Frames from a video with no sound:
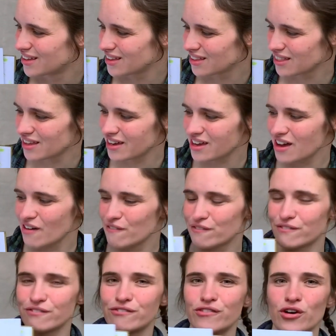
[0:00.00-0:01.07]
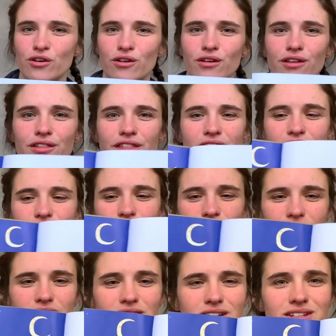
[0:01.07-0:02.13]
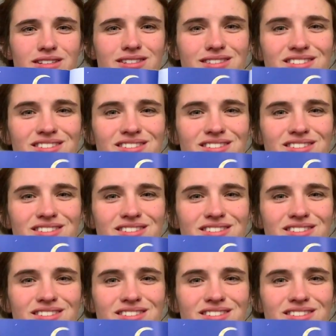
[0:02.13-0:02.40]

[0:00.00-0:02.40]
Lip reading: Look how full that tree is.